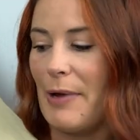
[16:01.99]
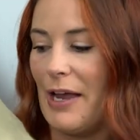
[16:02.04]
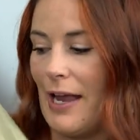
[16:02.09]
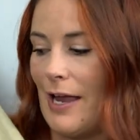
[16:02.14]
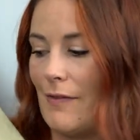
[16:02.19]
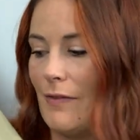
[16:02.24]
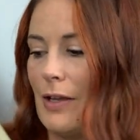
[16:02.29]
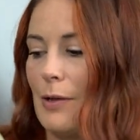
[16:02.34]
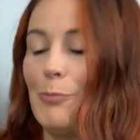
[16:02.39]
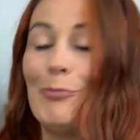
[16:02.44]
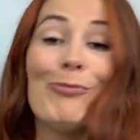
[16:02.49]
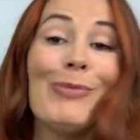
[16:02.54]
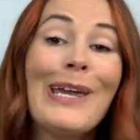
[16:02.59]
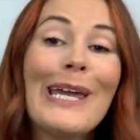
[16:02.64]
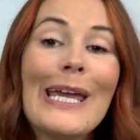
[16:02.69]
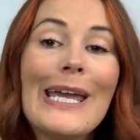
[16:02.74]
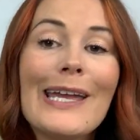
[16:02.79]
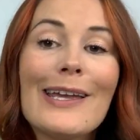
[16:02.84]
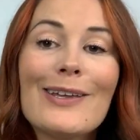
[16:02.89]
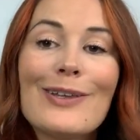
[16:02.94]
I have it in
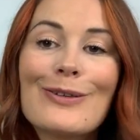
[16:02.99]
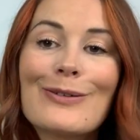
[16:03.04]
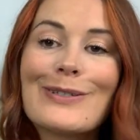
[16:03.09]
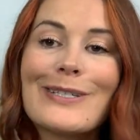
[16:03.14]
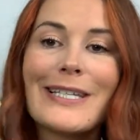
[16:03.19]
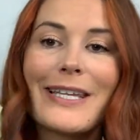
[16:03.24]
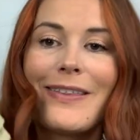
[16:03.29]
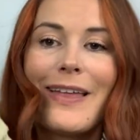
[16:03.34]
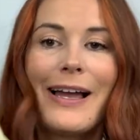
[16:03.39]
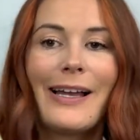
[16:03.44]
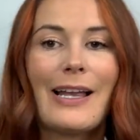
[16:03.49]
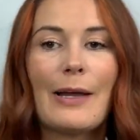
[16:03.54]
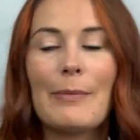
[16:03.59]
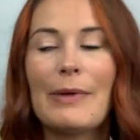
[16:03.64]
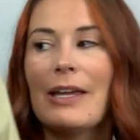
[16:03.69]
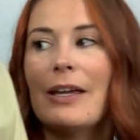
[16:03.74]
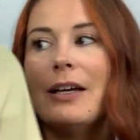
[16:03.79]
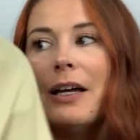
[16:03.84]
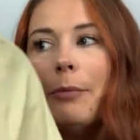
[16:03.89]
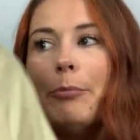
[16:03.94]
pink. You'll see that
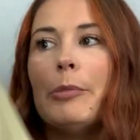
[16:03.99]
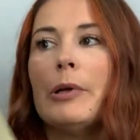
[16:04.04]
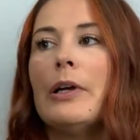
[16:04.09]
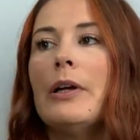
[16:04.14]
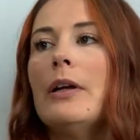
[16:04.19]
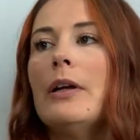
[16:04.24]
coming up.